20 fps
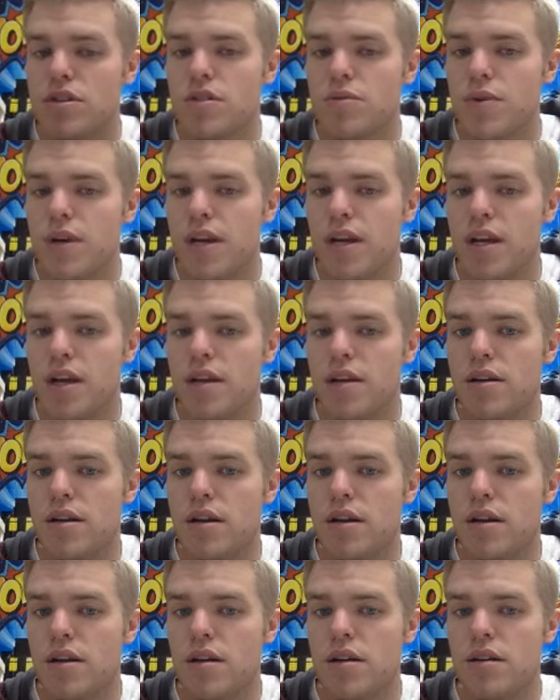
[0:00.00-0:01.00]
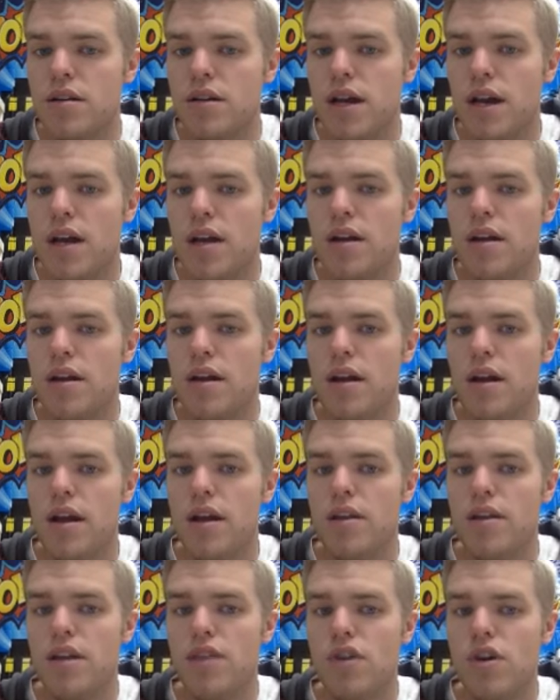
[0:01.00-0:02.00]
reading it. Okay,
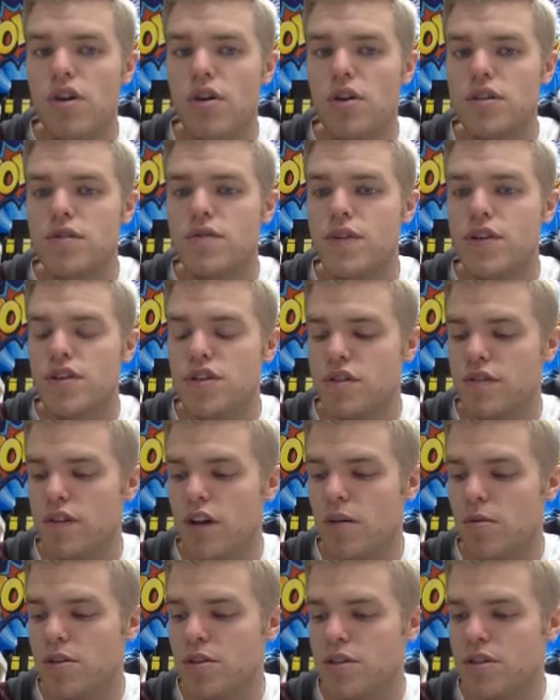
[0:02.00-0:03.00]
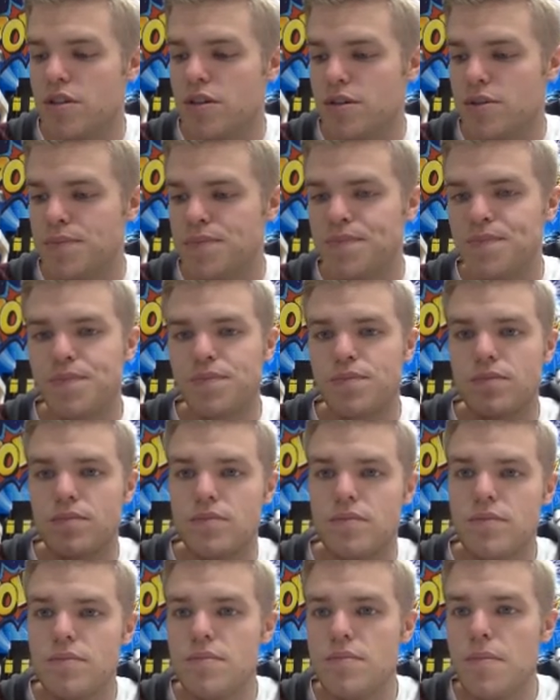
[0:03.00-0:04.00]
you have all those features available to you.
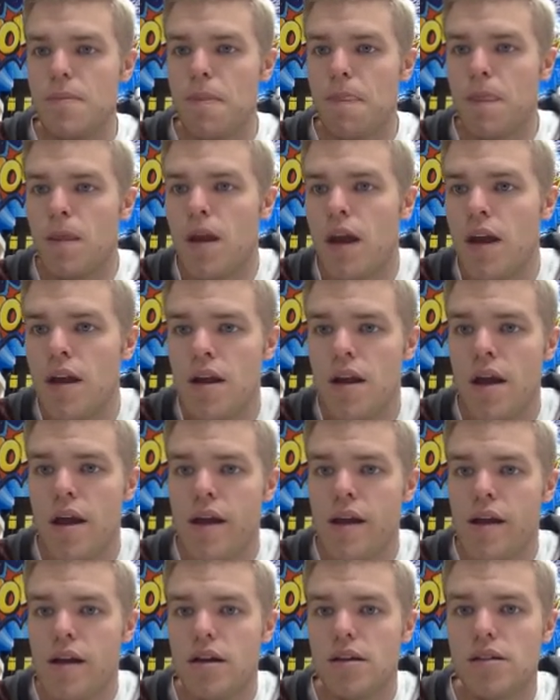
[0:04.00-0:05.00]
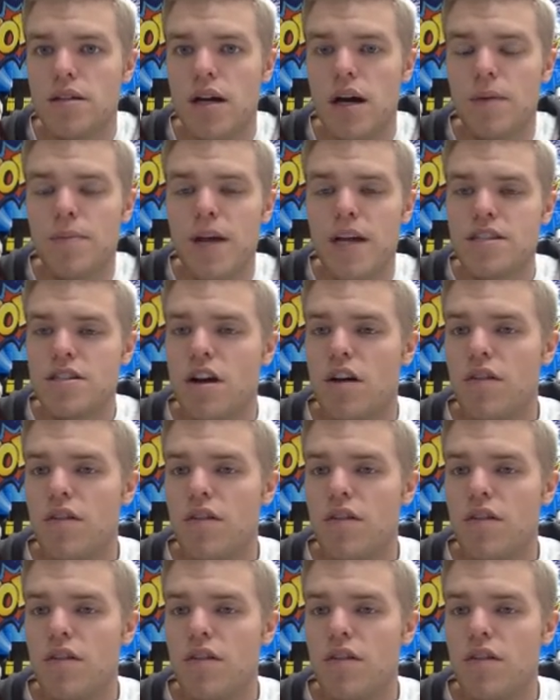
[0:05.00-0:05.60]
Okay, that's all